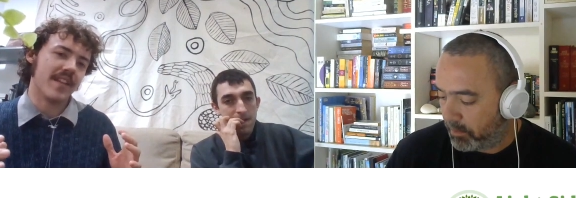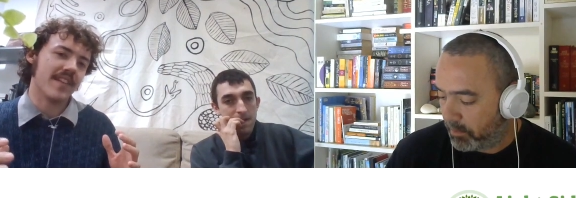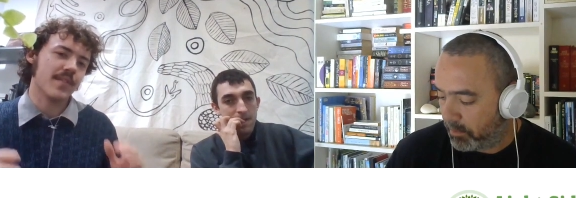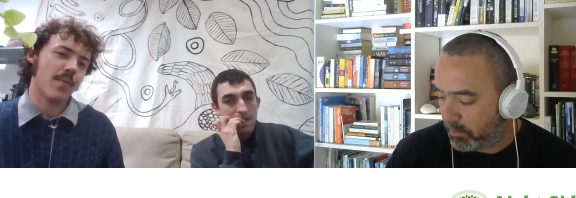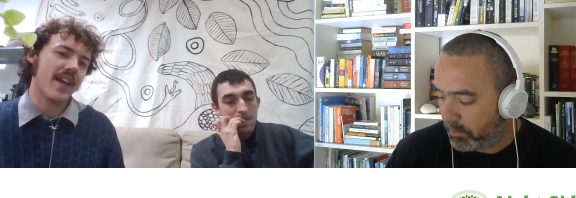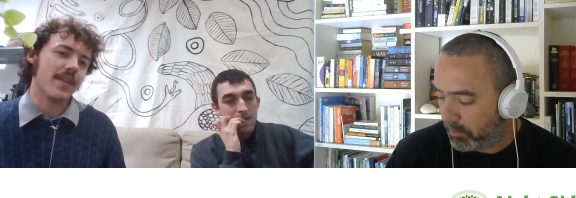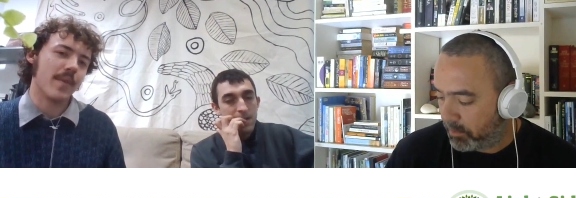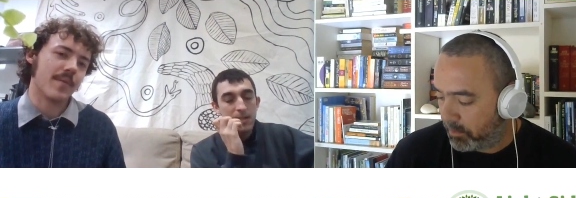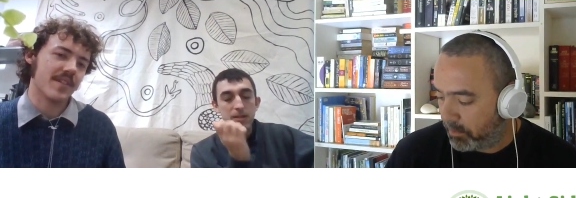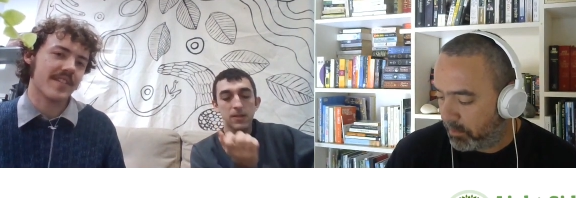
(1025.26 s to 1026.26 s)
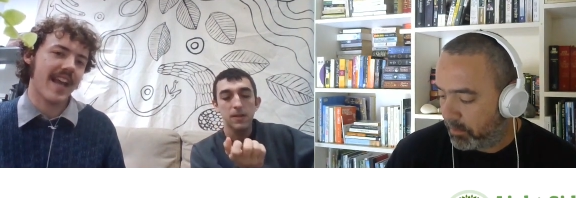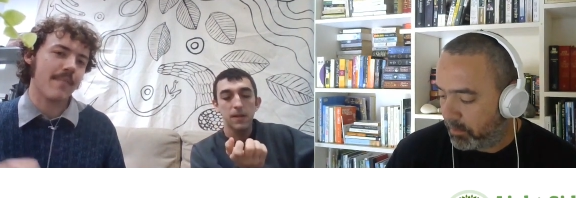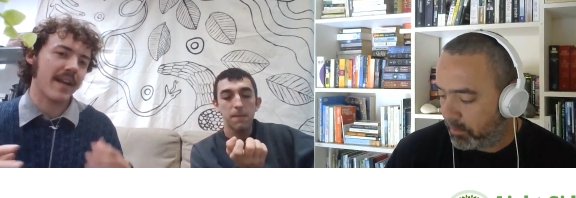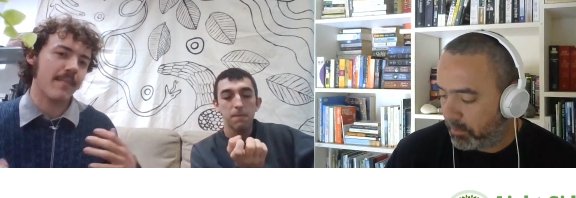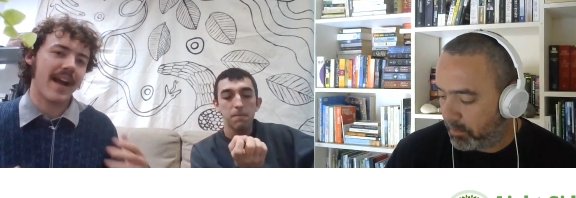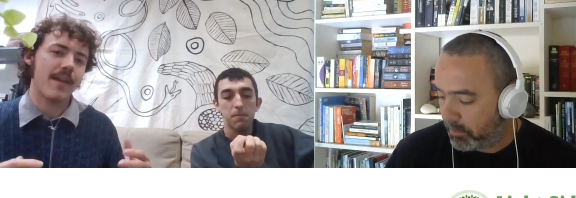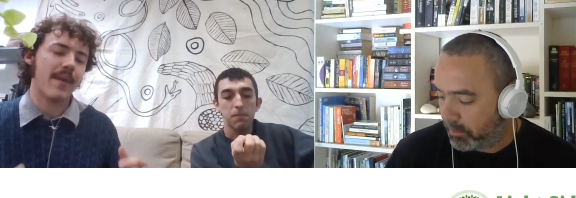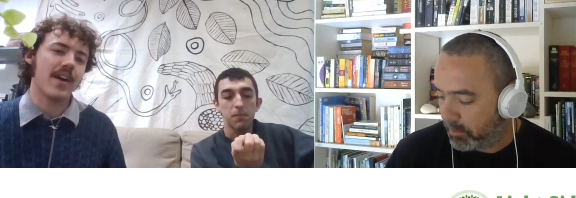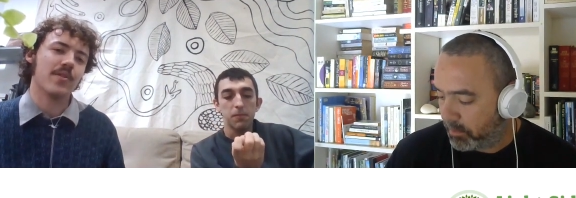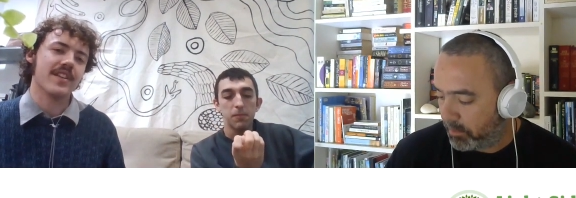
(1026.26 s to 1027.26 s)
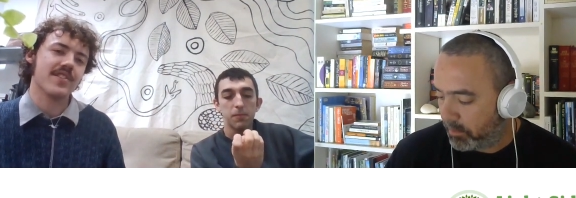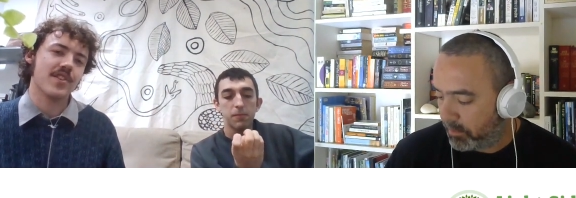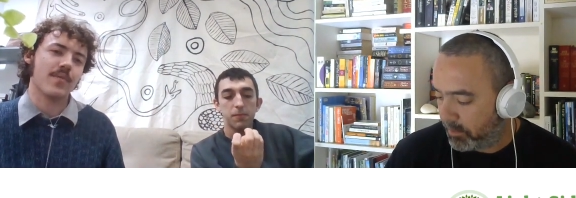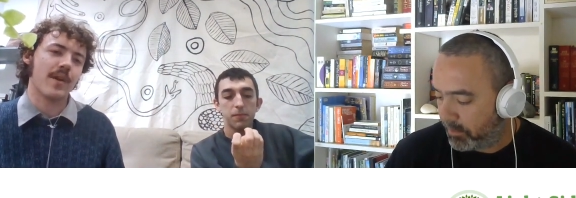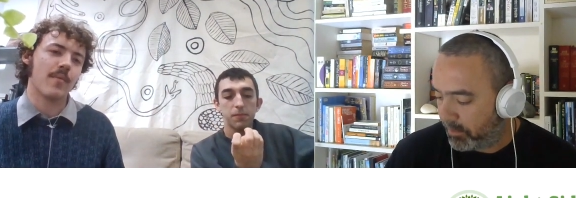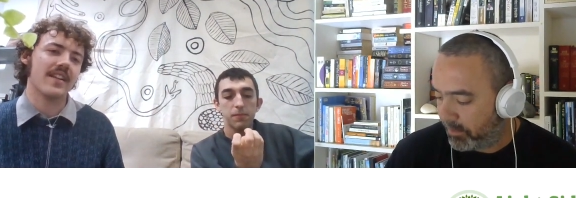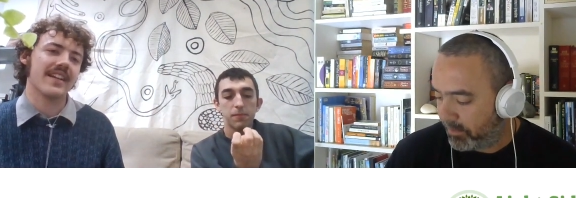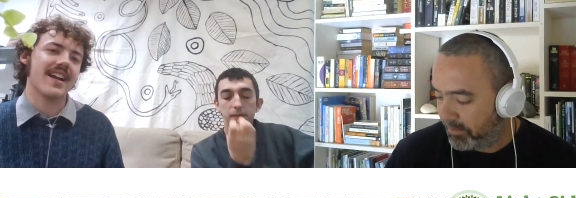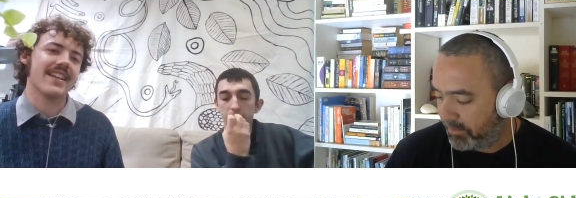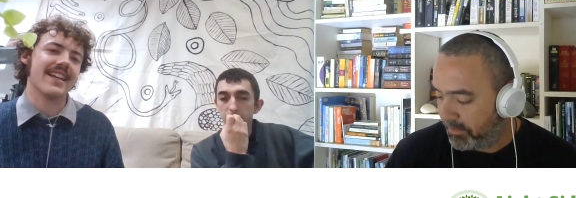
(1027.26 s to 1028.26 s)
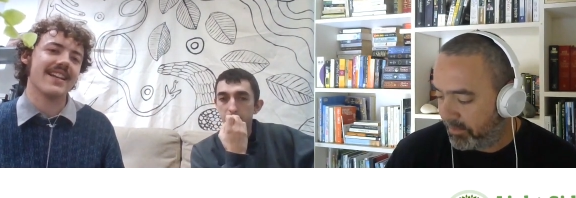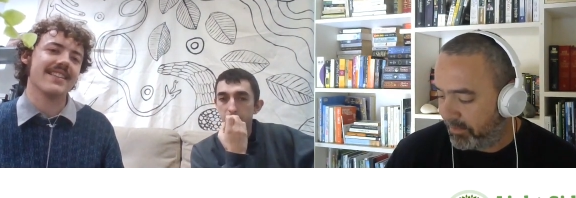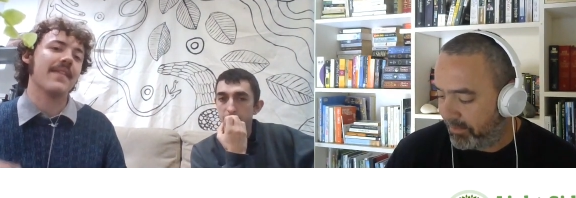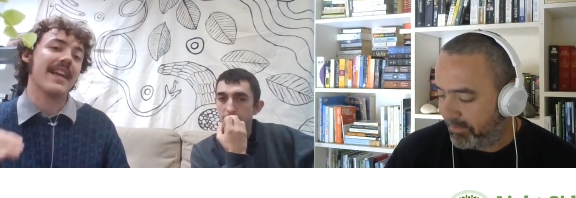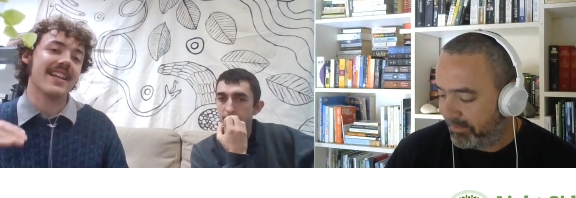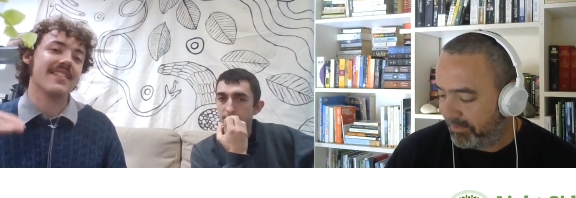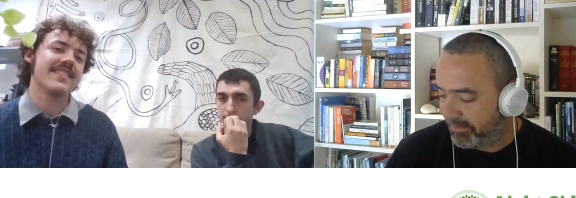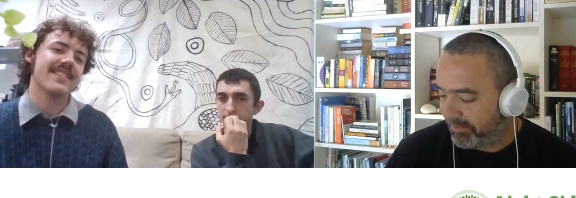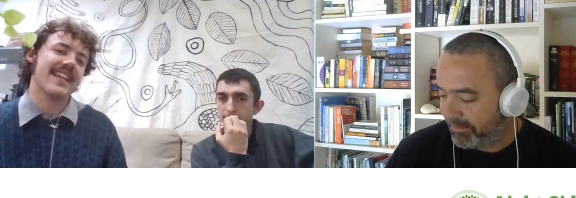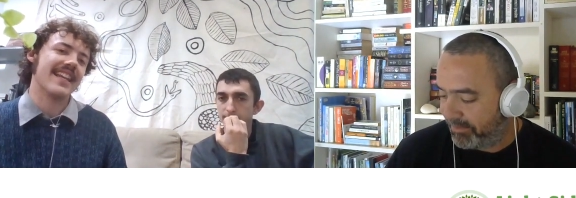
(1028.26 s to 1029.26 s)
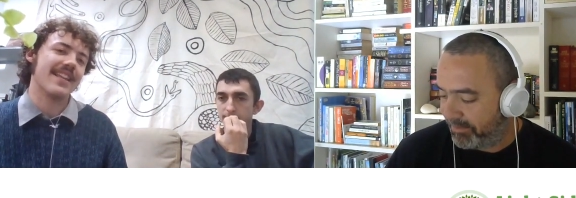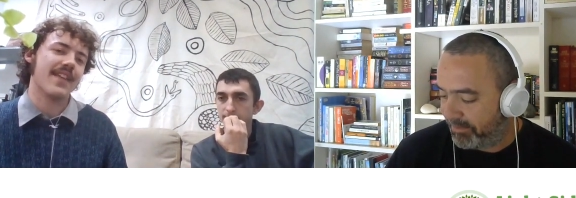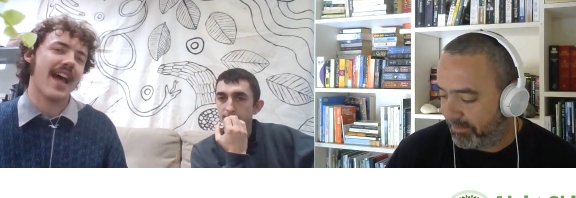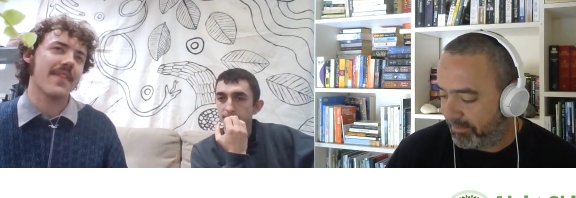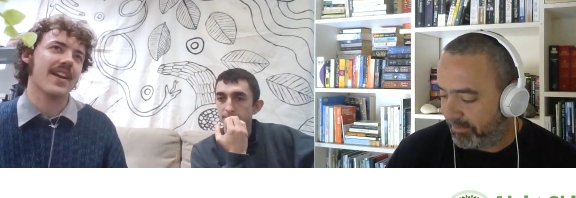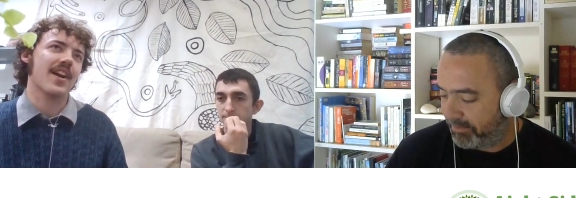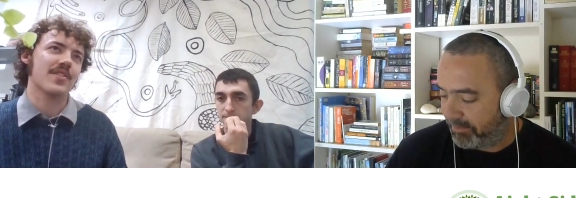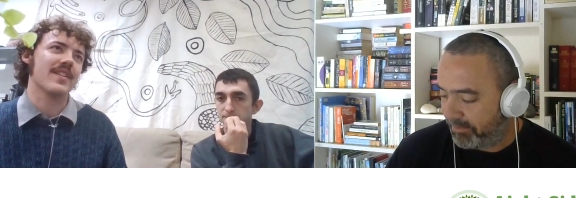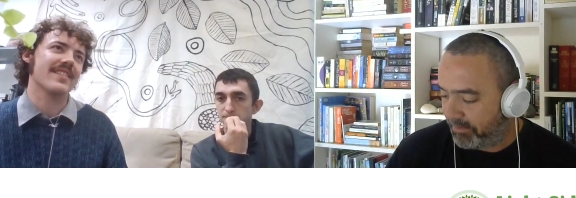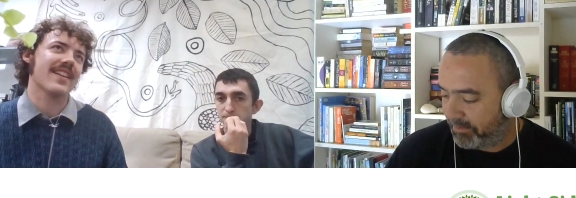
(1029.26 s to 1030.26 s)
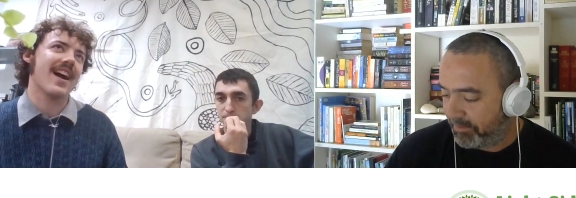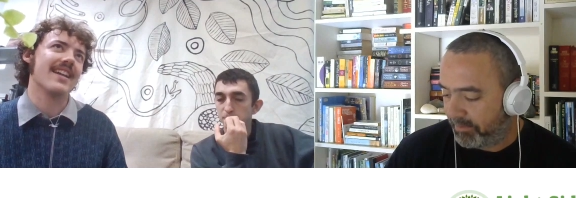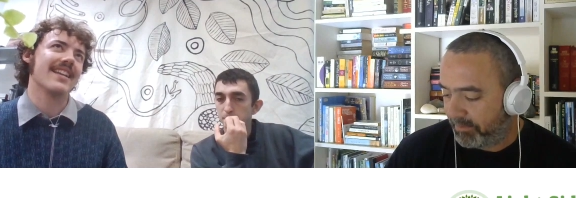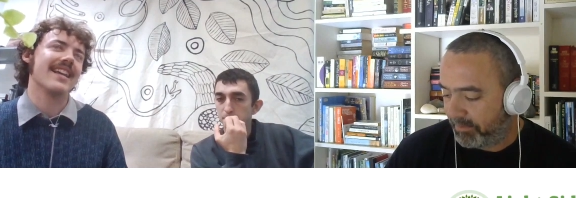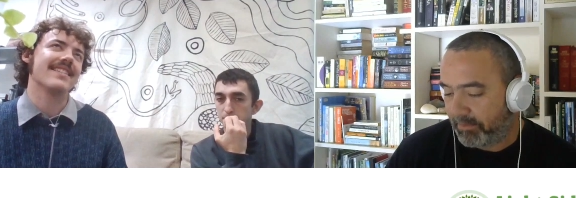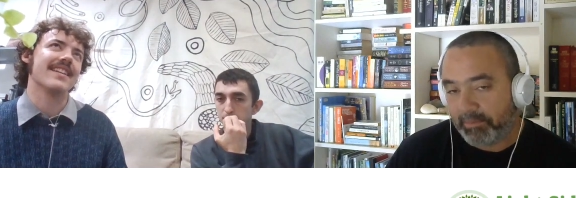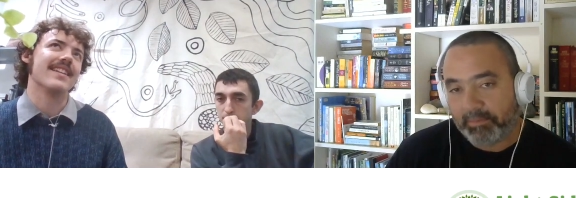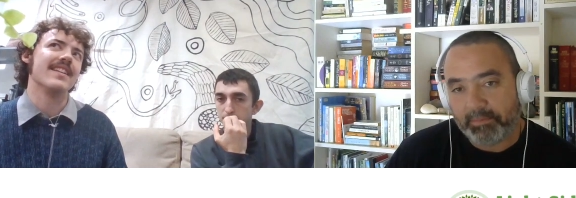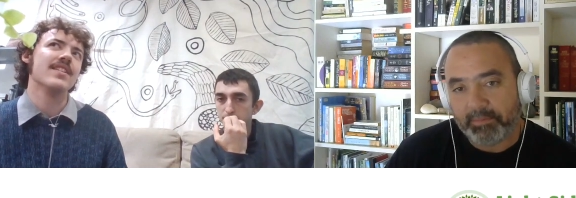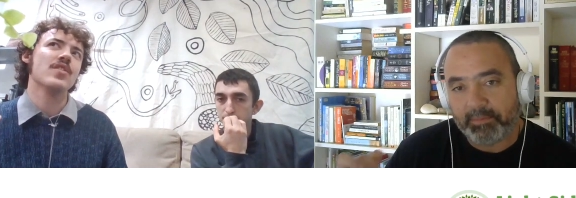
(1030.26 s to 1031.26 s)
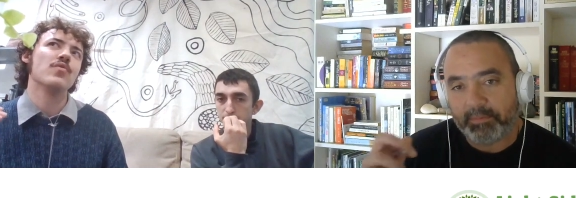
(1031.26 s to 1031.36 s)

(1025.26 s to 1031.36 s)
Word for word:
Speaker 1: in this way that we were just yapping about by all these new rewilding ideas, and they can see that the countryside is in